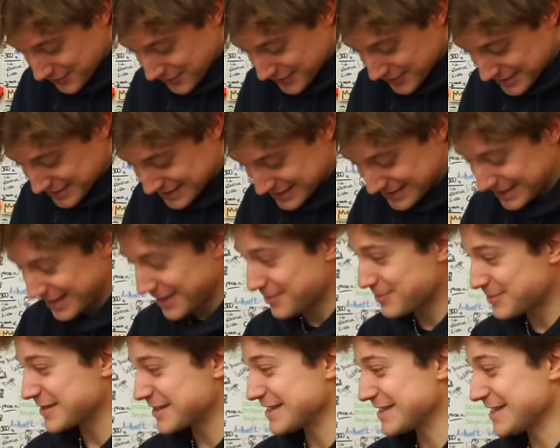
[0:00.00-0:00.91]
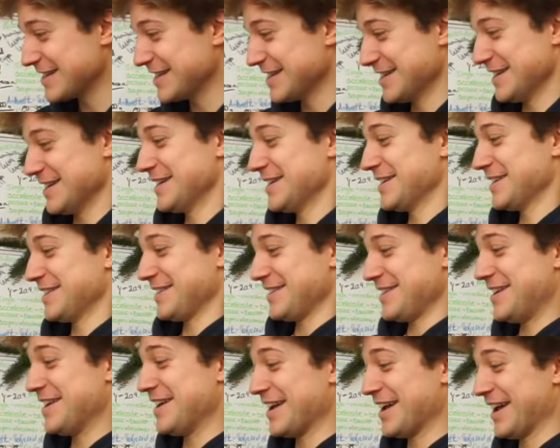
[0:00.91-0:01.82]
steps
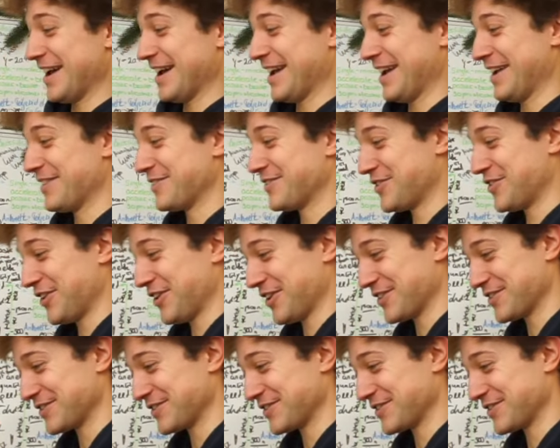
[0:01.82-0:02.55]
in front of